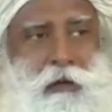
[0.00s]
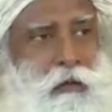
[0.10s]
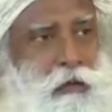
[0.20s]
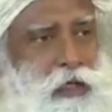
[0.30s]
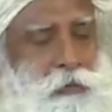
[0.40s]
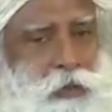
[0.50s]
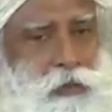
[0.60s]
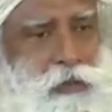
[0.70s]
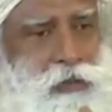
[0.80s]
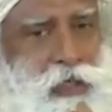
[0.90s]
only
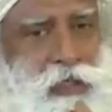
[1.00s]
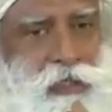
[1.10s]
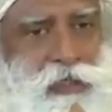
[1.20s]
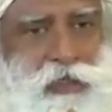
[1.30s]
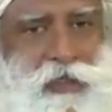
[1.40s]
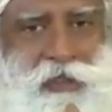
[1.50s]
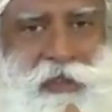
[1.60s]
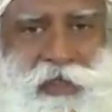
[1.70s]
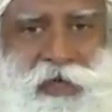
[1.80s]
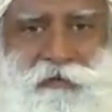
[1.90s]
because there is a
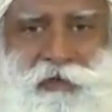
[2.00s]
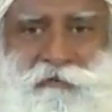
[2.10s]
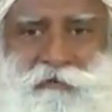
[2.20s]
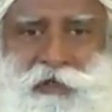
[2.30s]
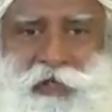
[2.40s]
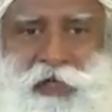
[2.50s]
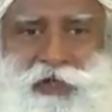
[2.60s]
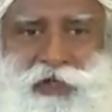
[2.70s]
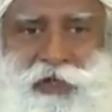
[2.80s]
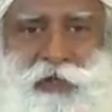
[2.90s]
certain level of
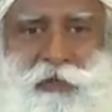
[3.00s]
attention and